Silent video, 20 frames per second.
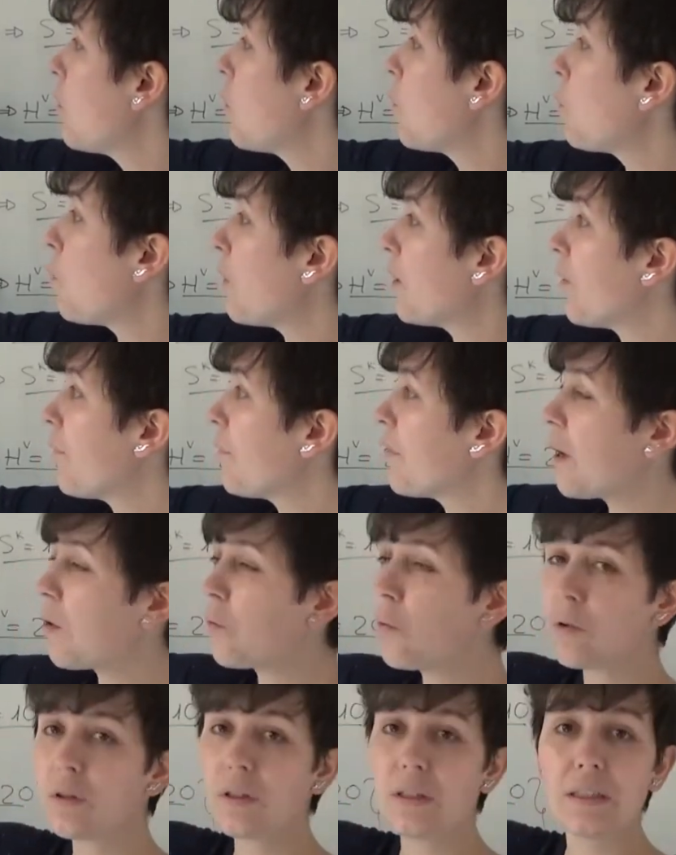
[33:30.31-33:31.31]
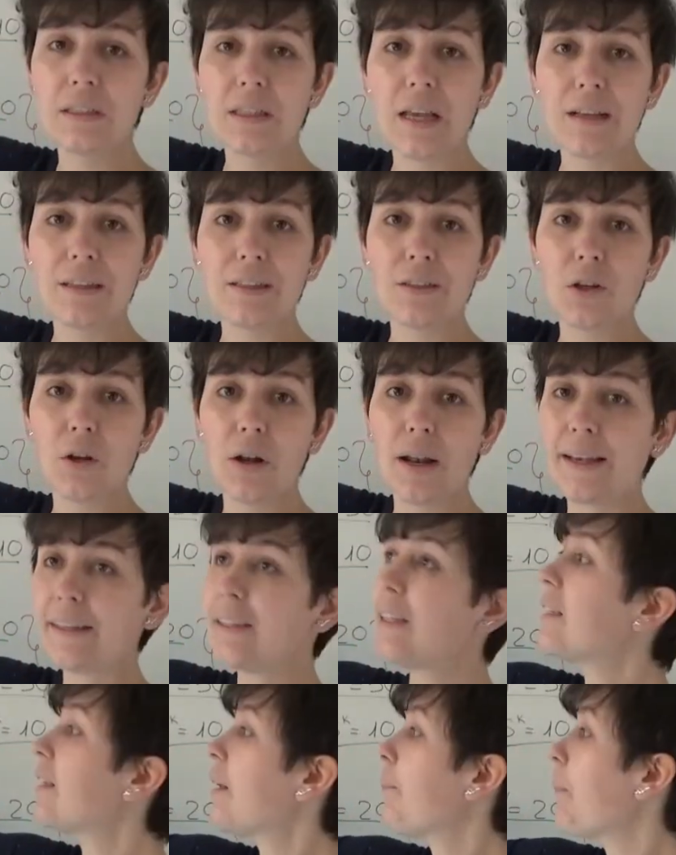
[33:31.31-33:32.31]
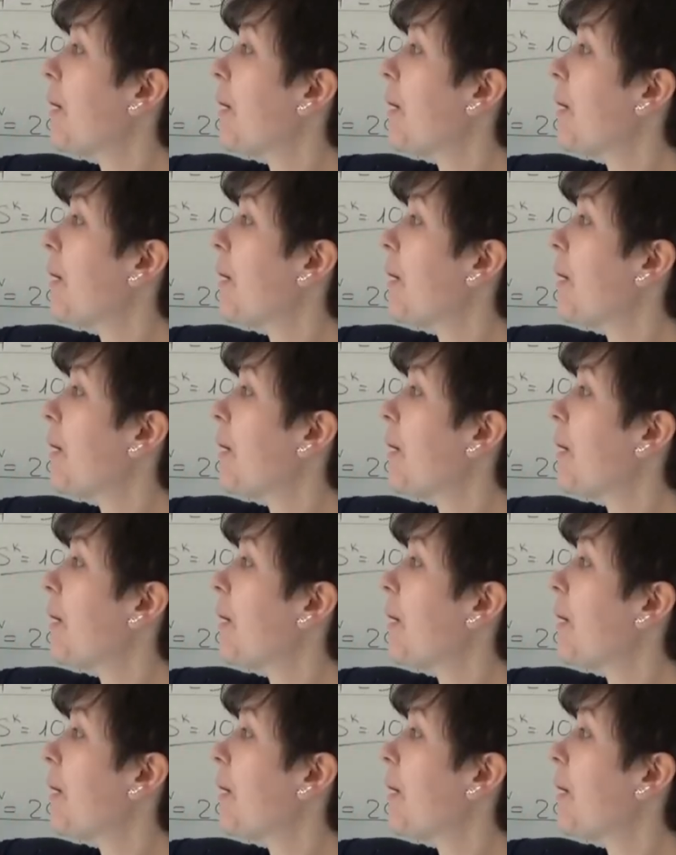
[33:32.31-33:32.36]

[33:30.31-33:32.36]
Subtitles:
one of the goods is isolated,